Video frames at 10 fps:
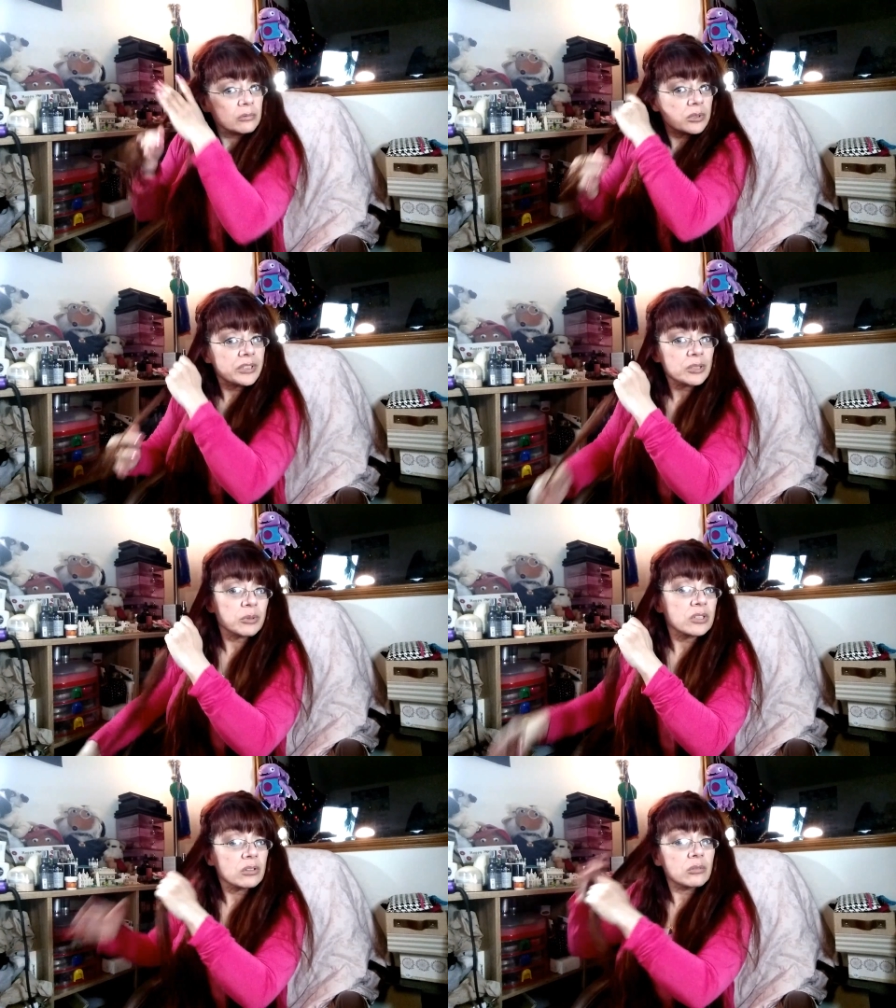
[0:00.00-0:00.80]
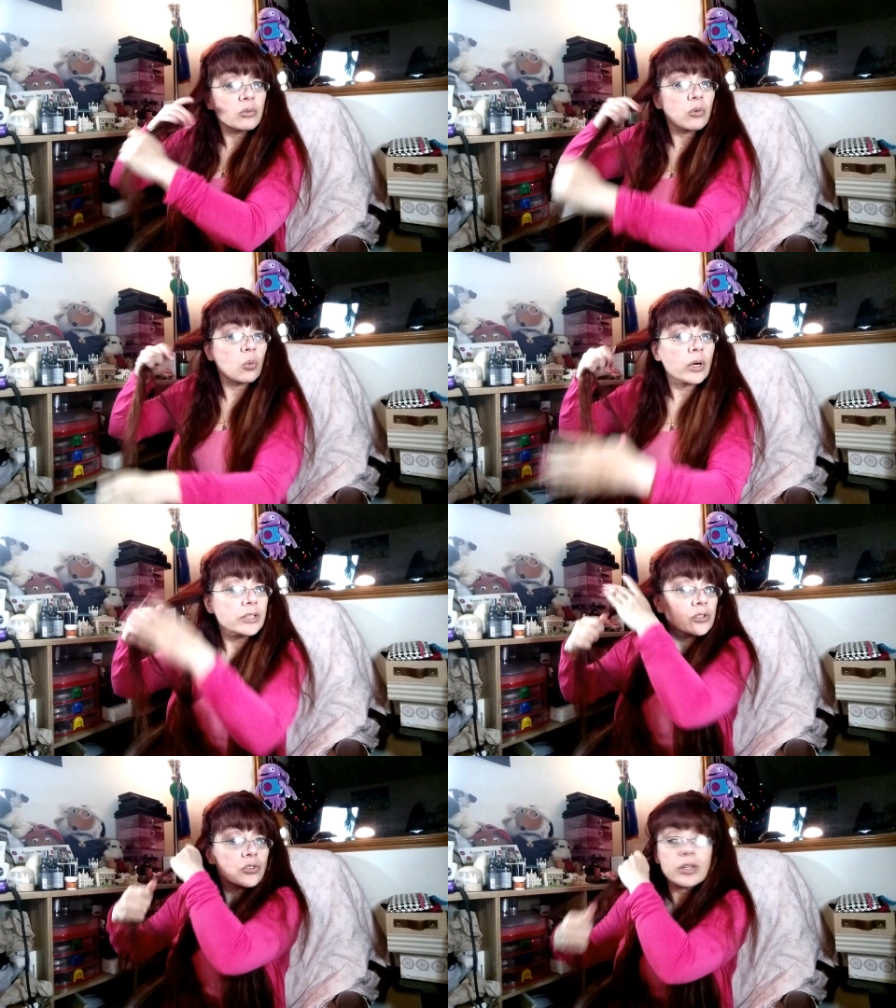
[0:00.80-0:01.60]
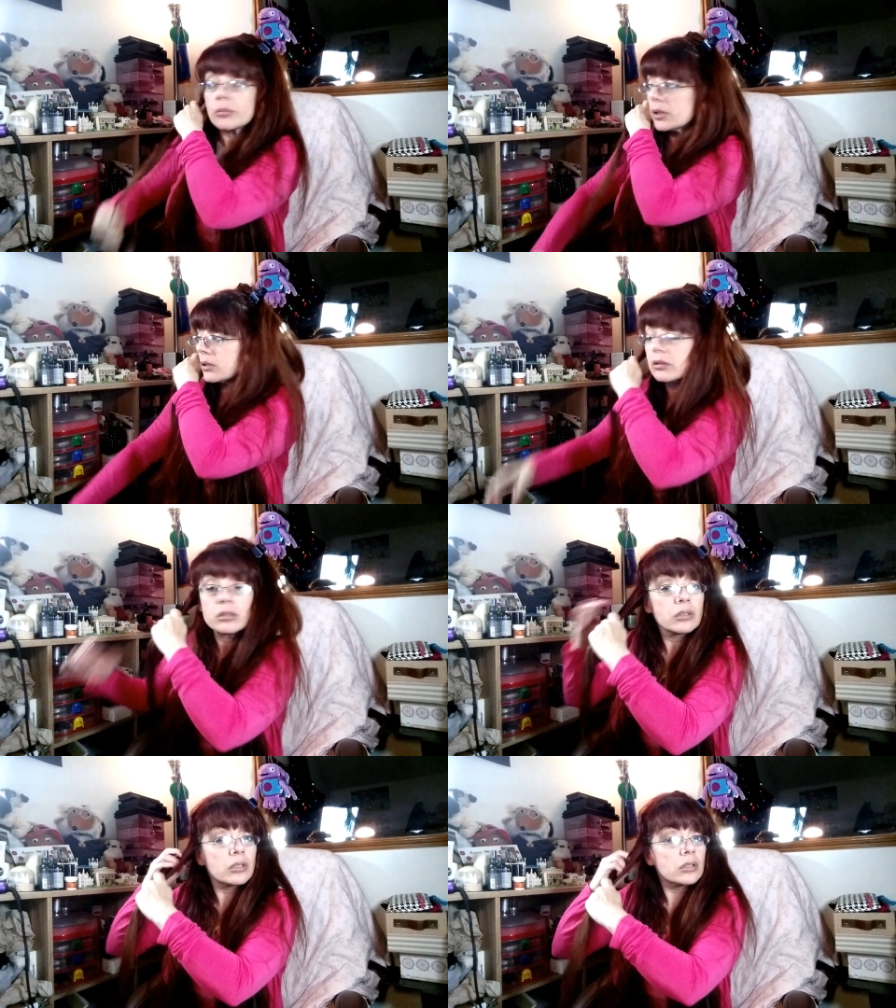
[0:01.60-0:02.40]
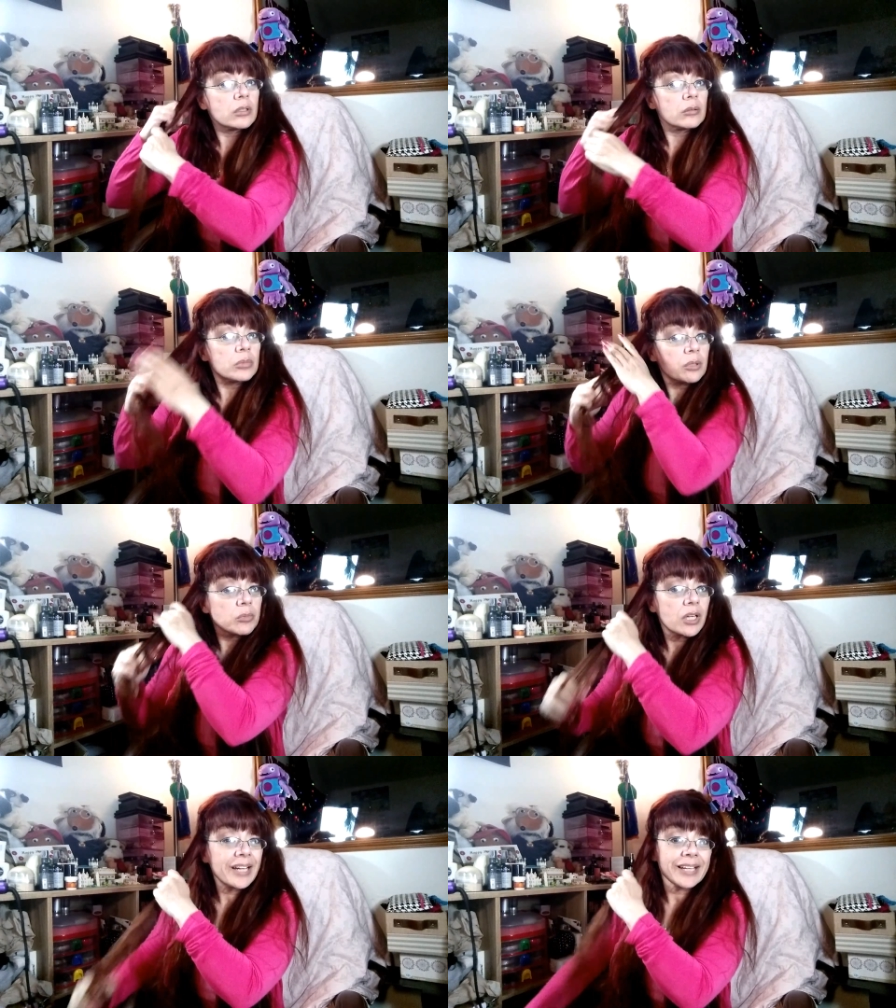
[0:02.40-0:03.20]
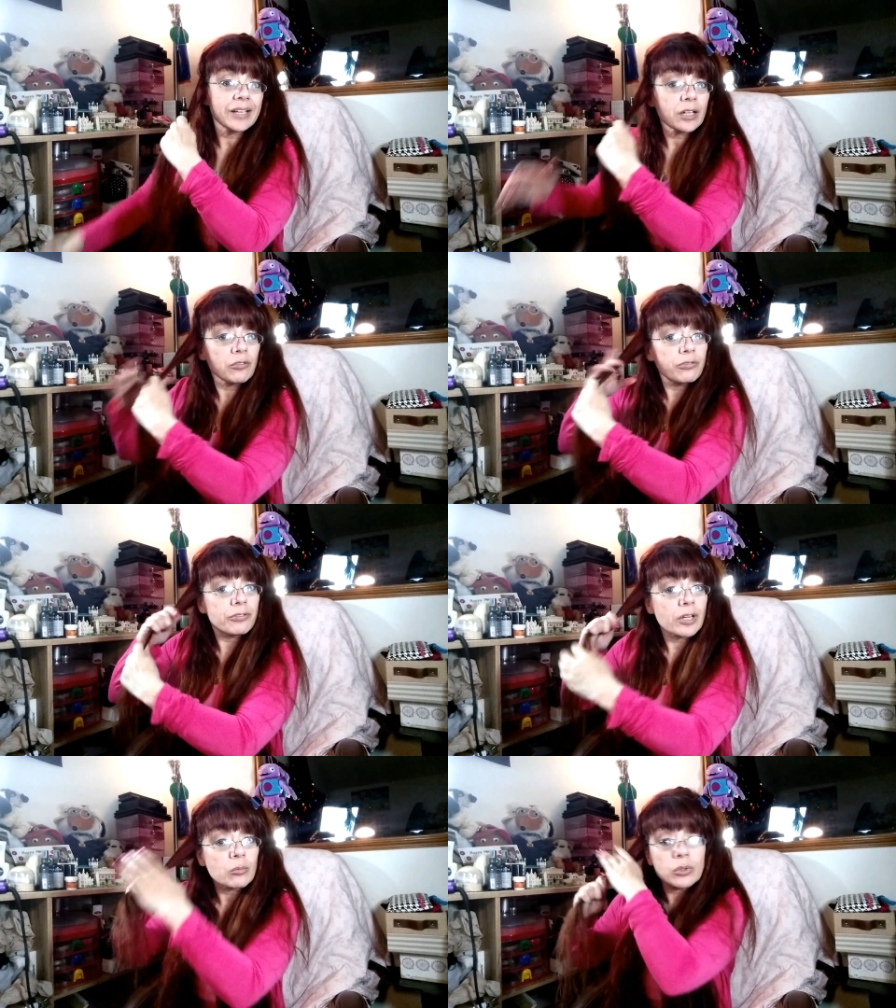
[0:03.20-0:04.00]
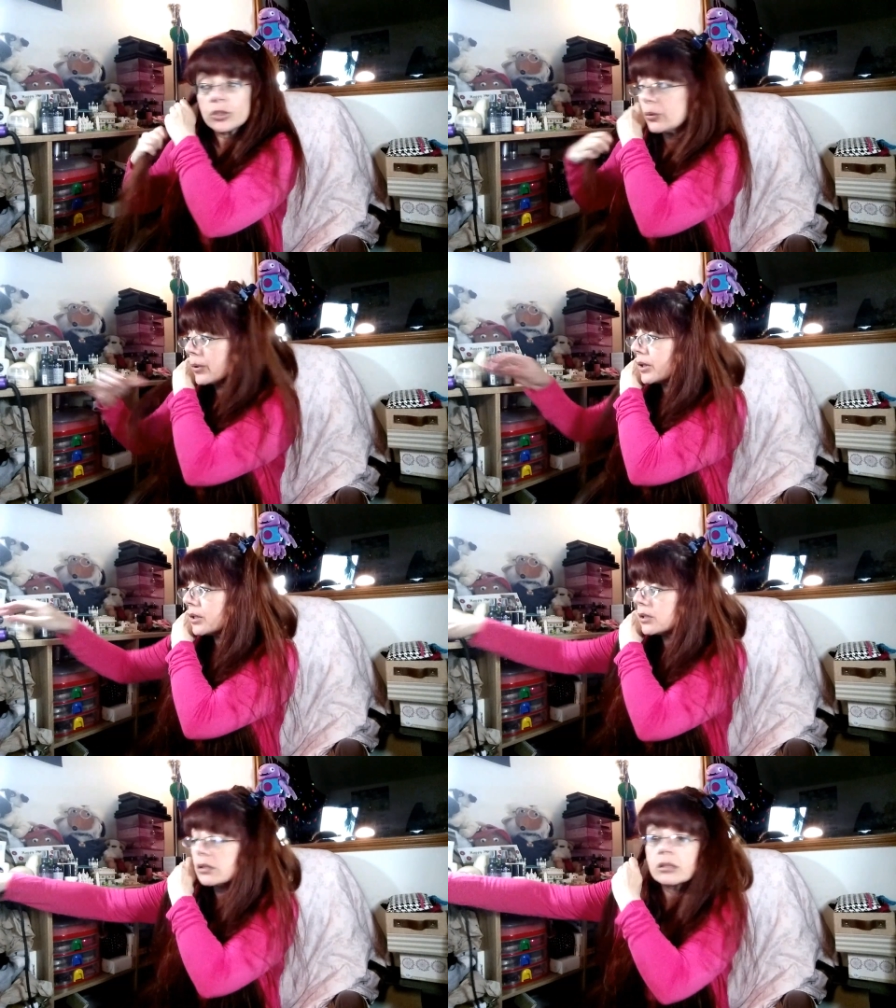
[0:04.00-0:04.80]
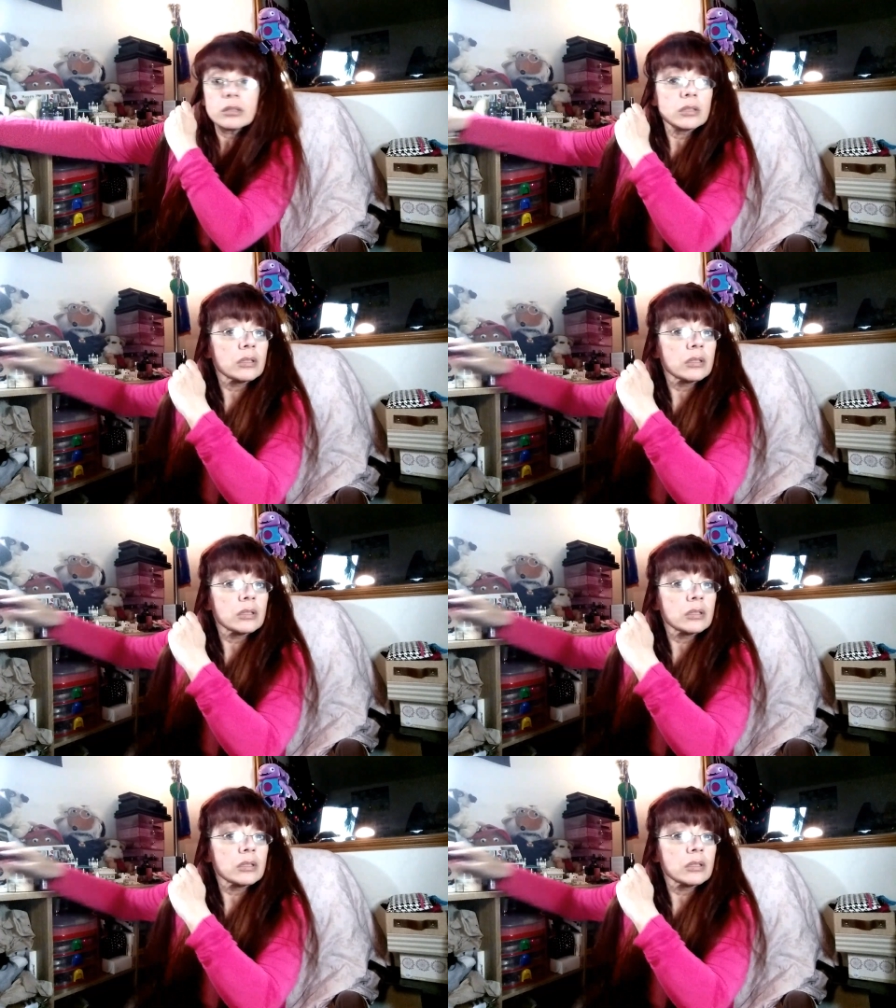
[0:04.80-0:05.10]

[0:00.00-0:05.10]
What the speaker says: Well, this one's not a wide strip, but I'm kind of getting fed up with doing this.